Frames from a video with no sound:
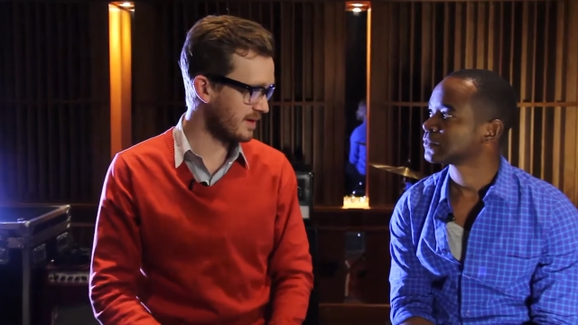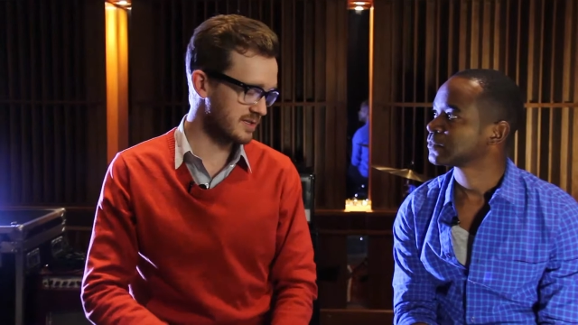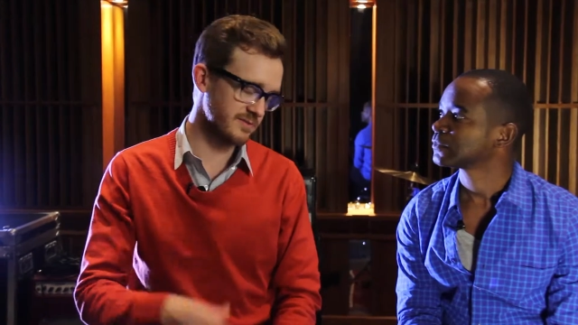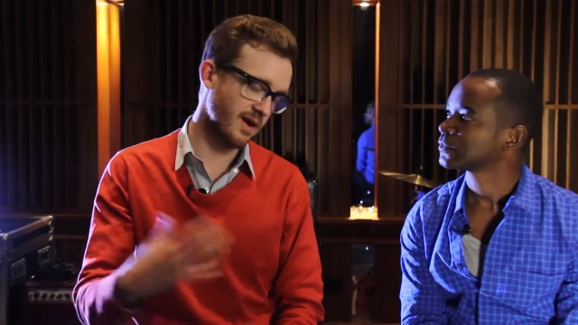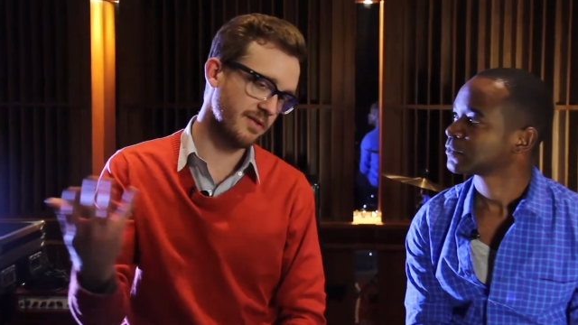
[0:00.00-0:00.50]
Speaker 1: and
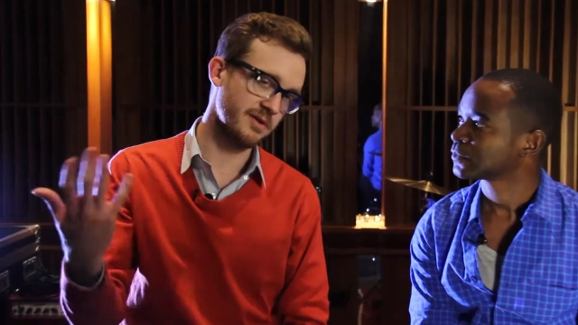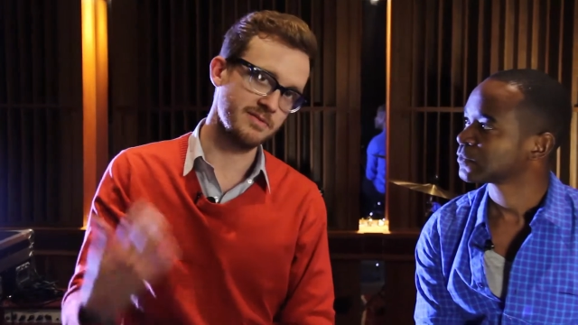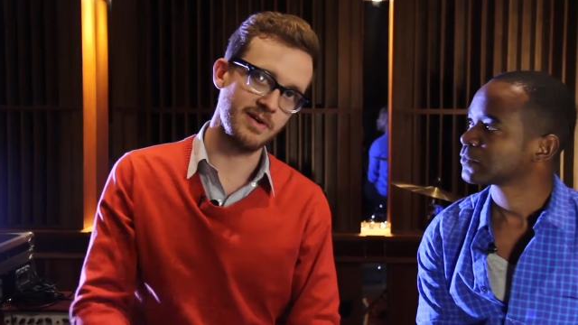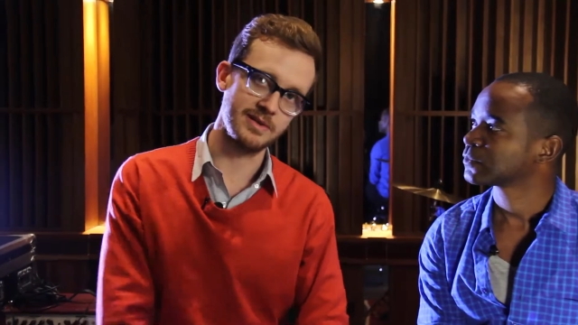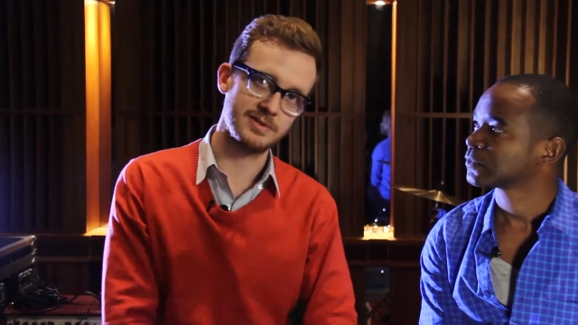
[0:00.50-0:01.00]
his father
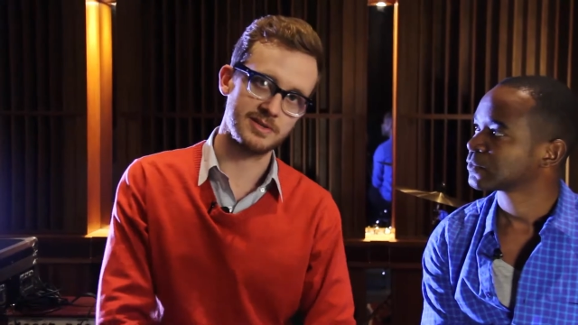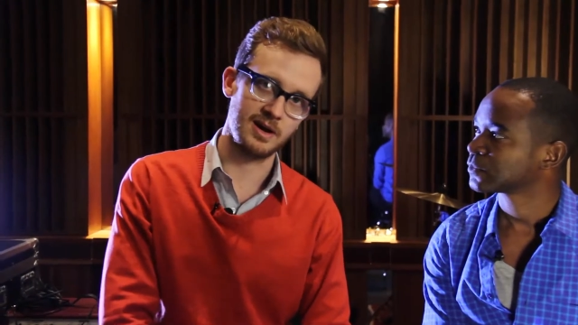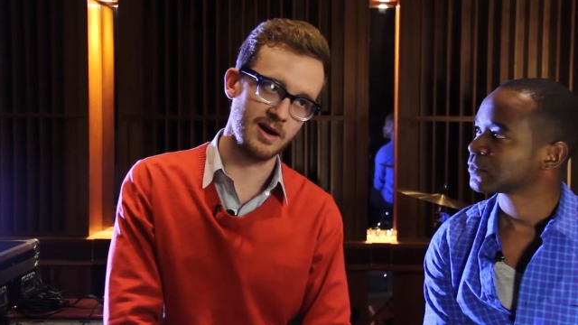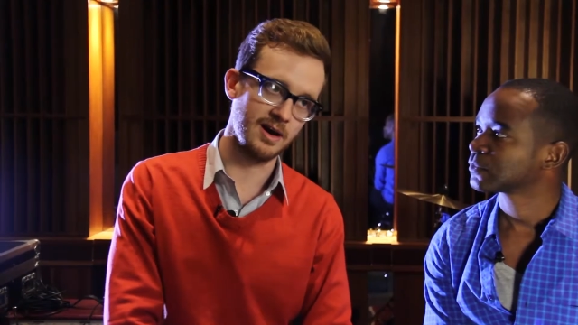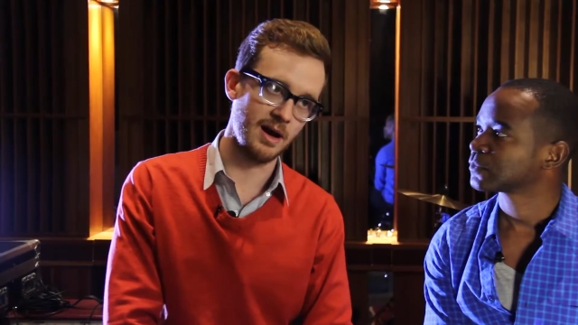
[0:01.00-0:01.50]
invents
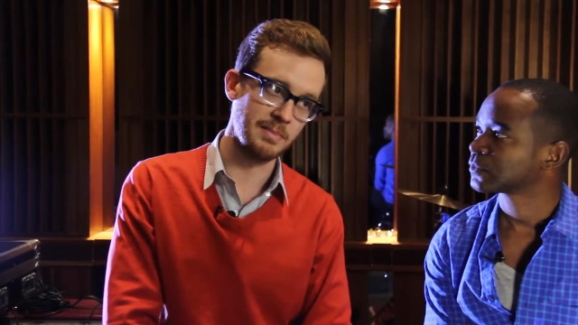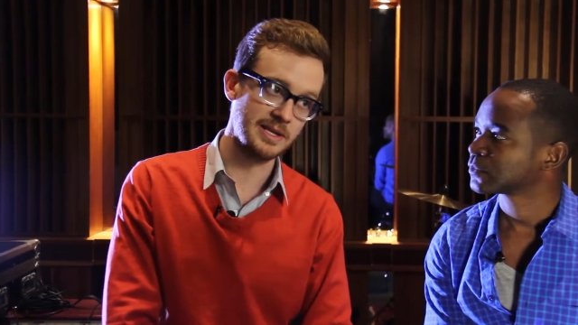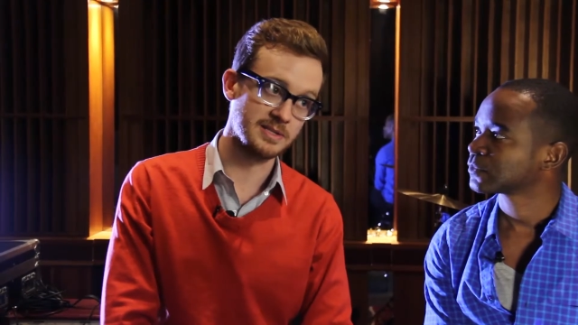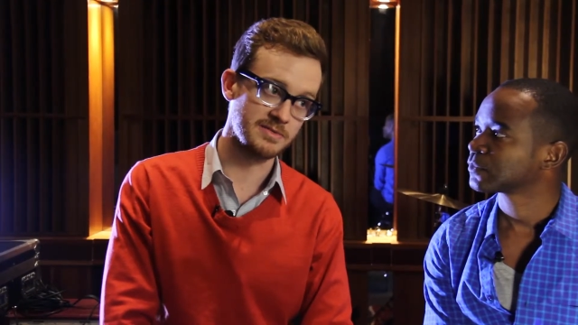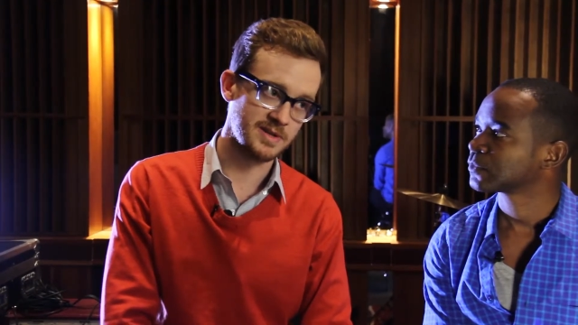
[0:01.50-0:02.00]
uh, a
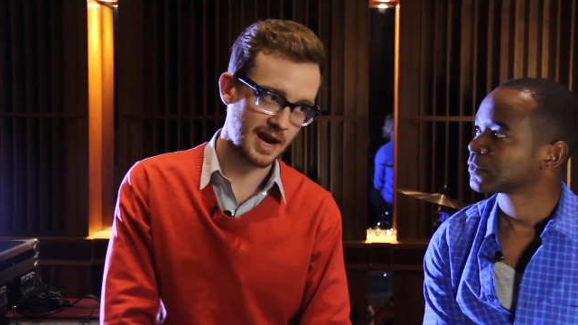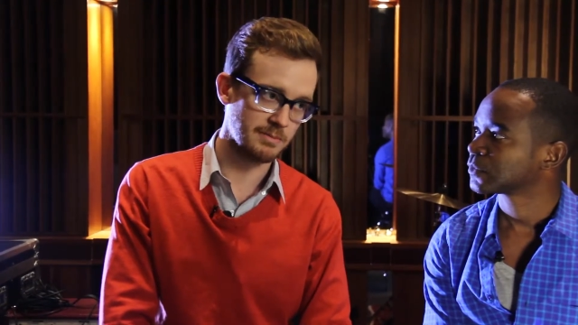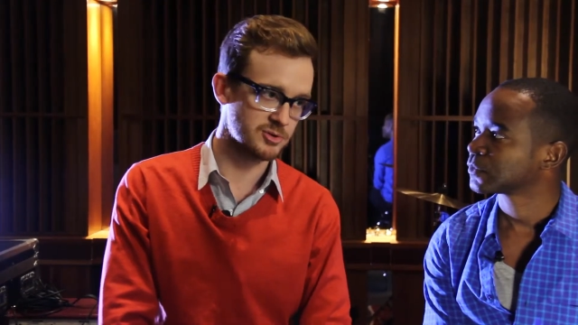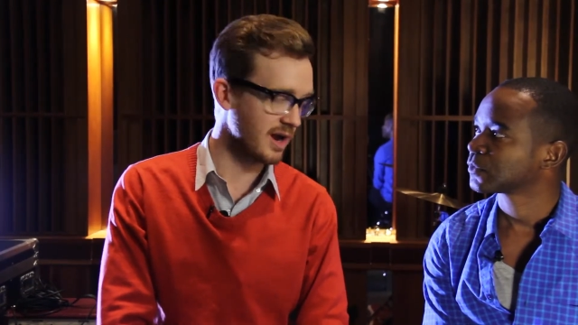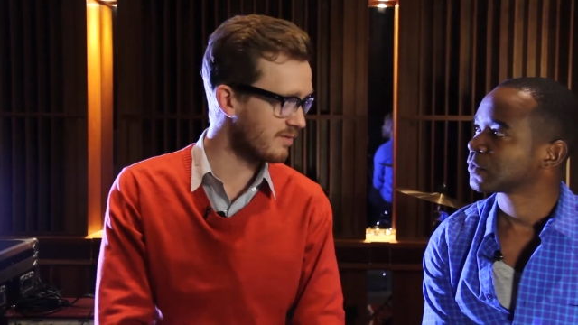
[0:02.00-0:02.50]
means of
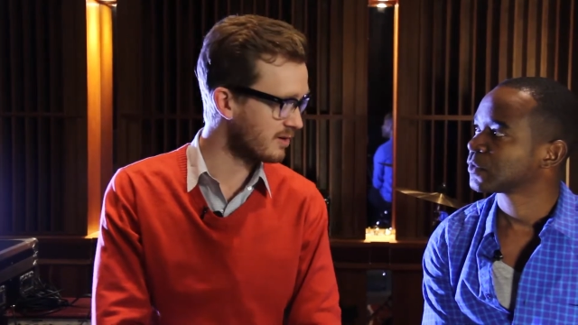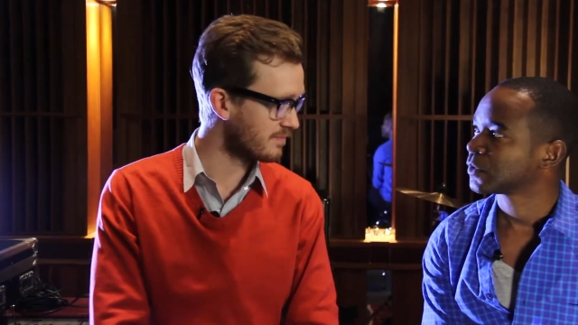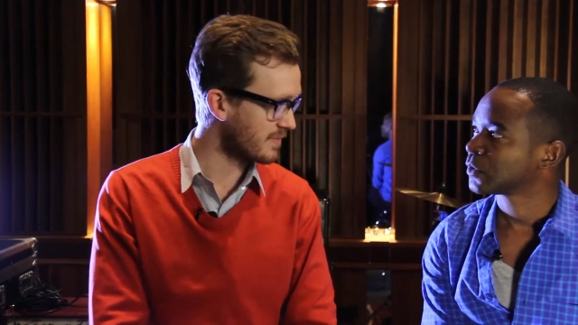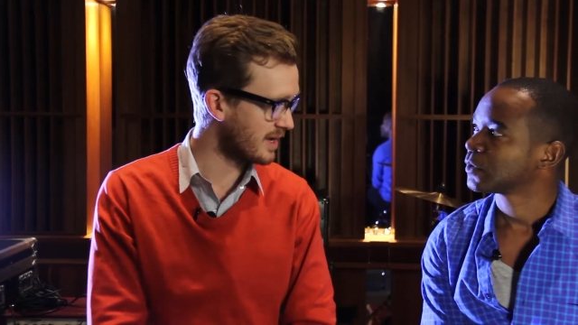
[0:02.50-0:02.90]
time travel,